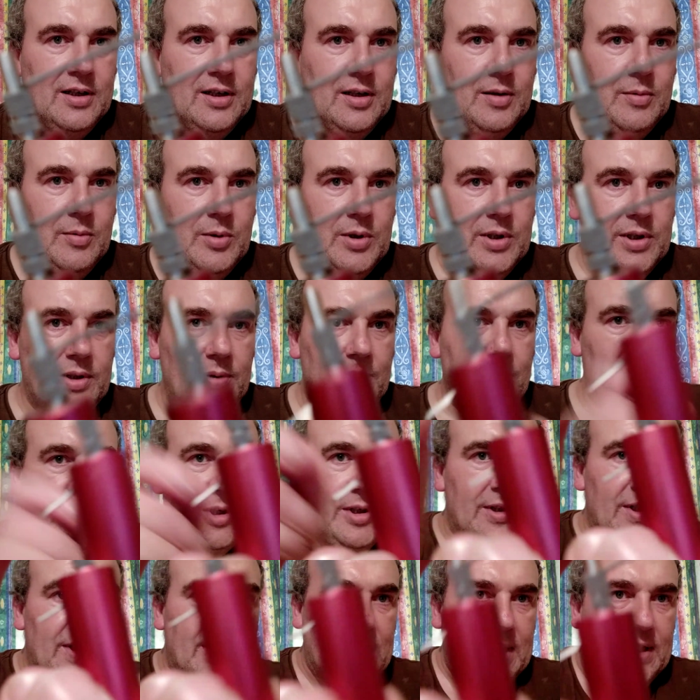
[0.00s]
I want
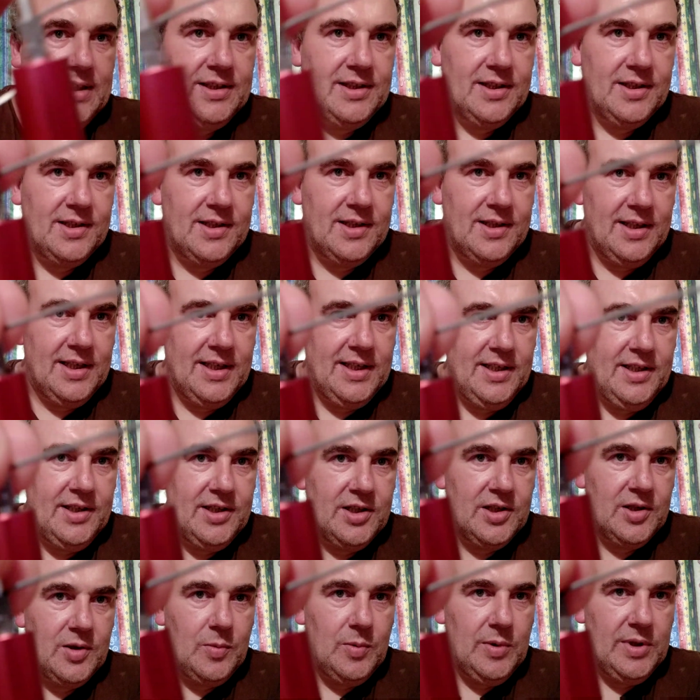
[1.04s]
one that just needs
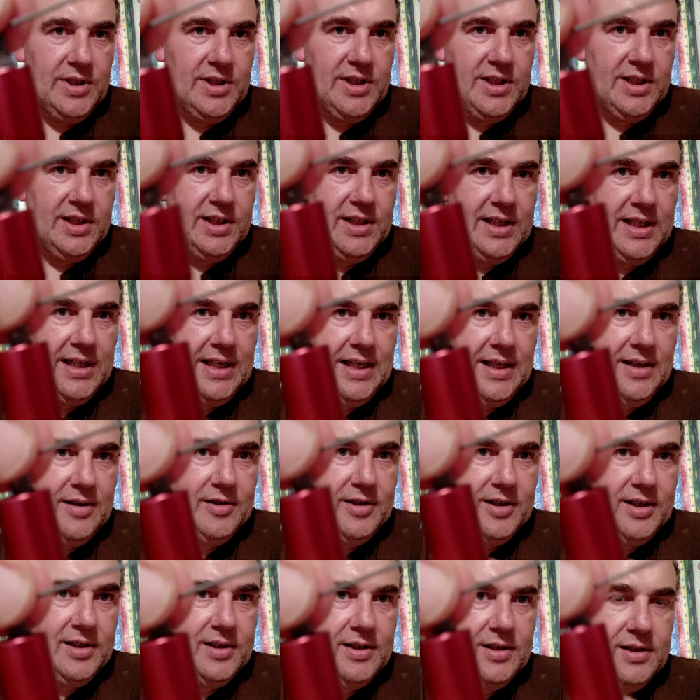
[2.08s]
squidging
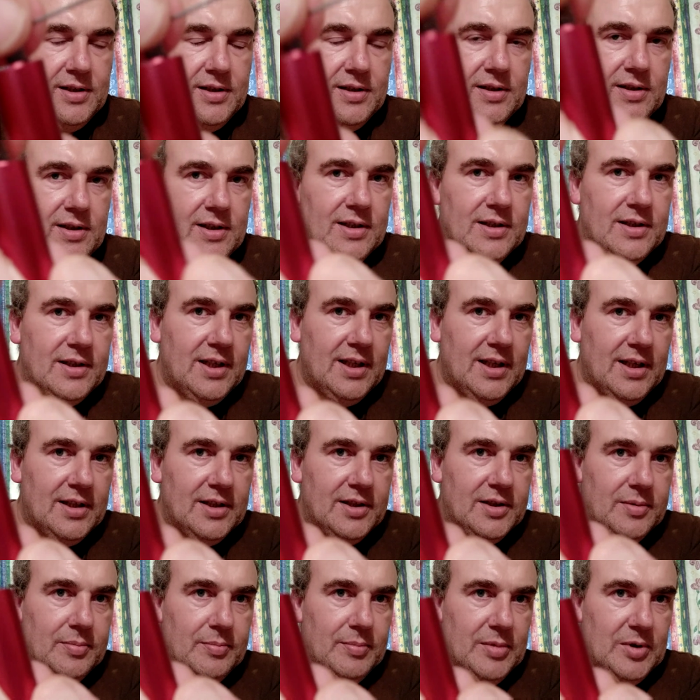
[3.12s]
down a
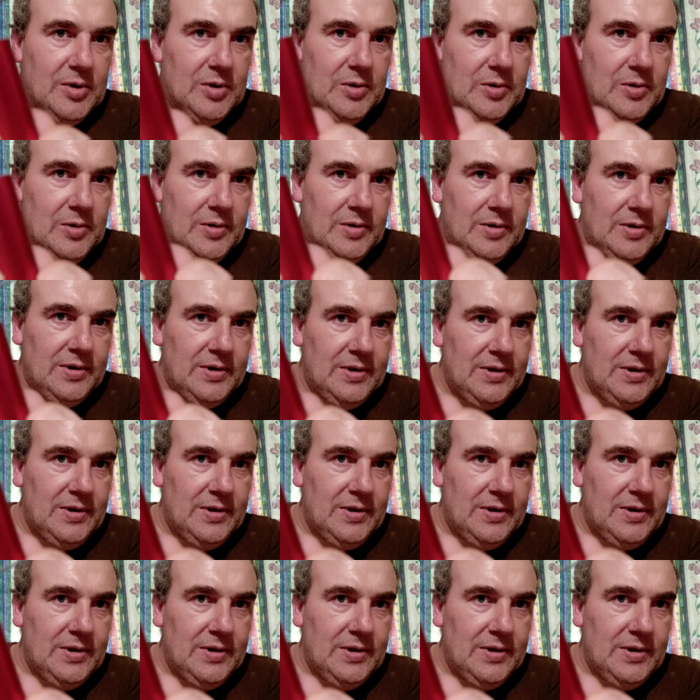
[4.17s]
touch more.